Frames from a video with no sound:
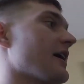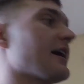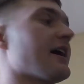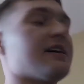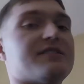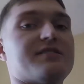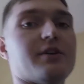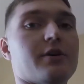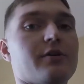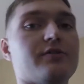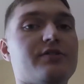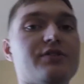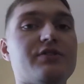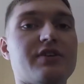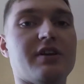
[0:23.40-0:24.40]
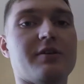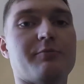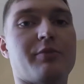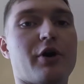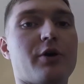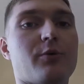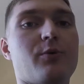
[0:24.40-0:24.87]
guys, so as you've seen in
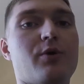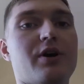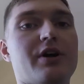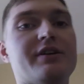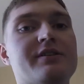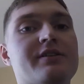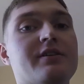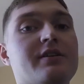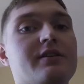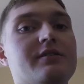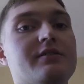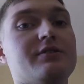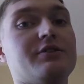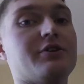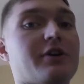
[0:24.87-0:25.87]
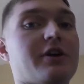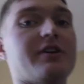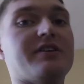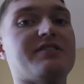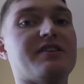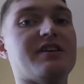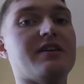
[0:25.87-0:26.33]
part 1, you're already
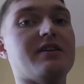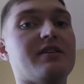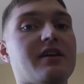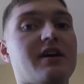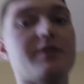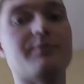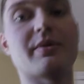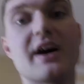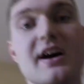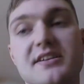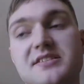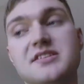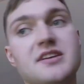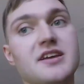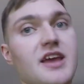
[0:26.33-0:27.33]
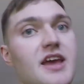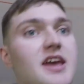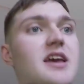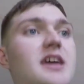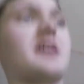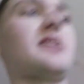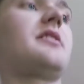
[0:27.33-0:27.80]
seeing the unboxing
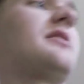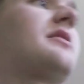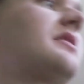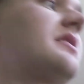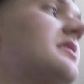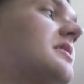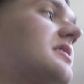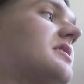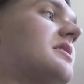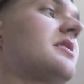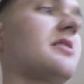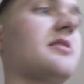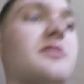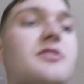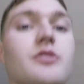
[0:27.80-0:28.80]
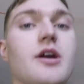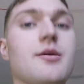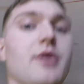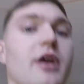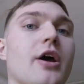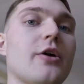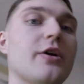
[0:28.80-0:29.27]
and the
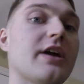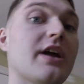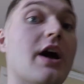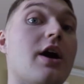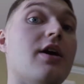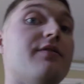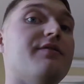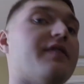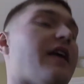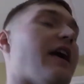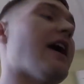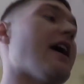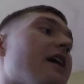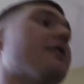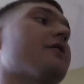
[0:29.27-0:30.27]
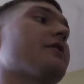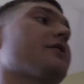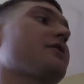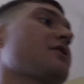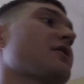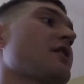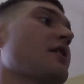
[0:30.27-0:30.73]
ceramic coating of the
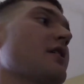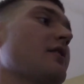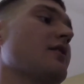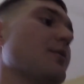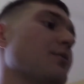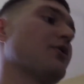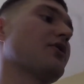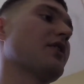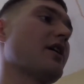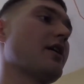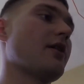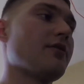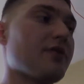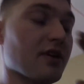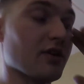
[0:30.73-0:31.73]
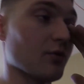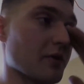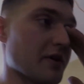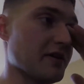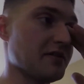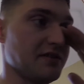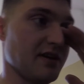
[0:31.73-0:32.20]
headers themselves, as
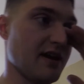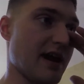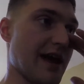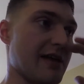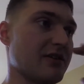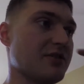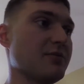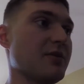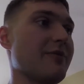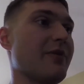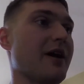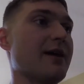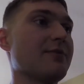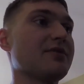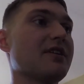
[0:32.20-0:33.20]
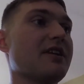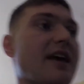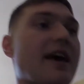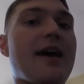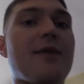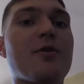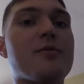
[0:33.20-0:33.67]
well as the catless mid-pipes.
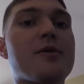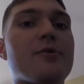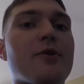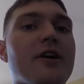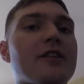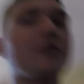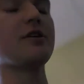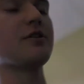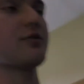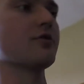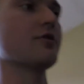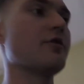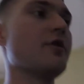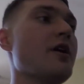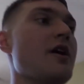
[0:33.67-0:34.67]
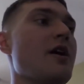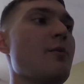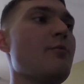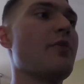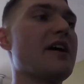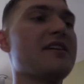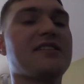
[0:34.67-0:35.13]
Today I'm going to be running you through
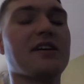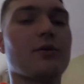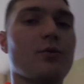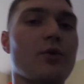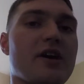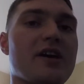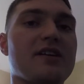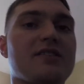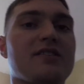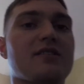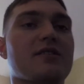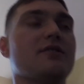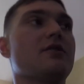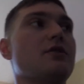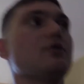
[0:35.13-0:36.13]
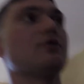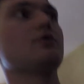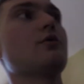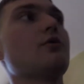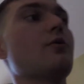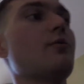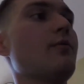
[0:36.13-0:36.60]
basic ways
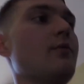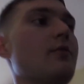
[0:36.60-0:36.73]
to